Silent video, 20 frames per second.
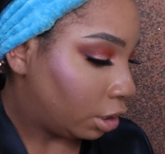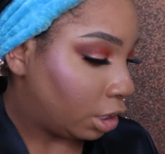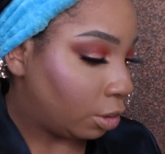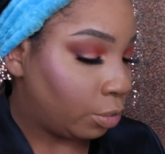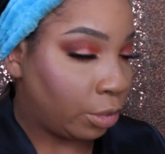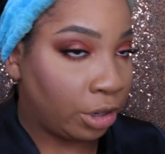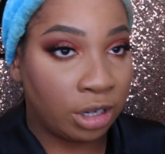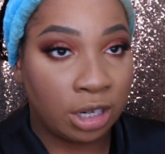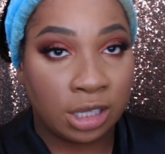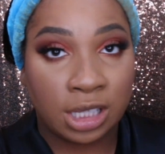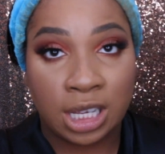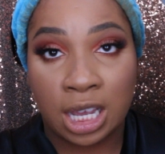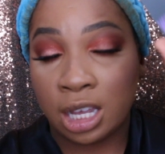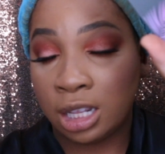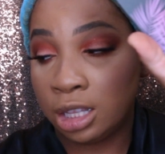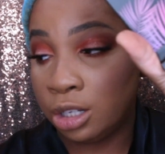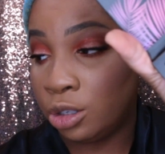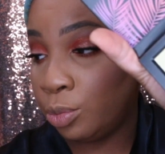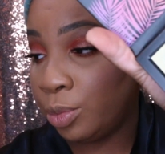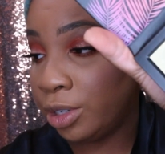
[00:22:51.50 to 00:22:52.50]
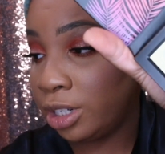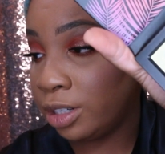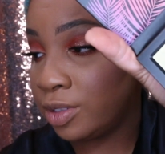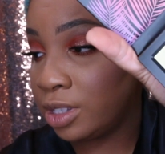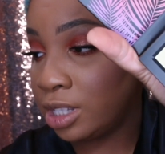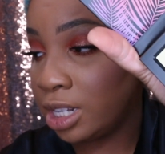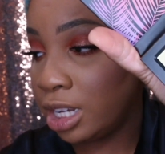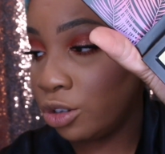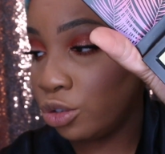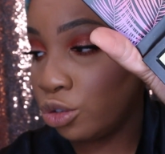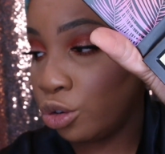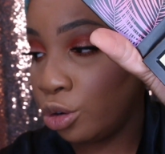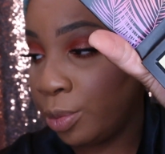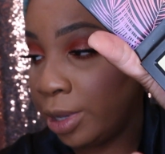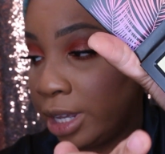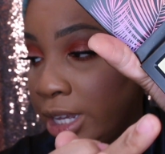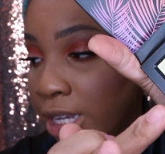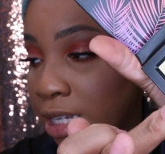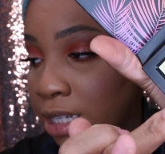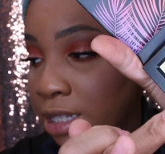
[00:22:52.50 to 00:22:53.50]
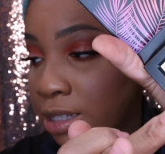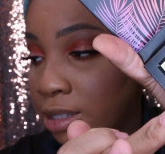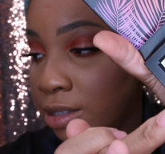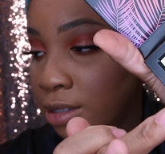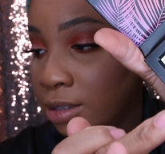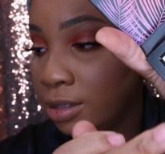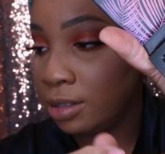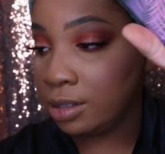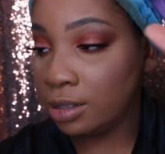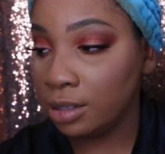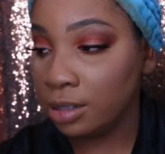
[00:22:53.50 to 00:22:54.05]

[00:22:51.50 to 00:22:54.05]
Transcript: and then we're gonna take a little bit of Saint Tropez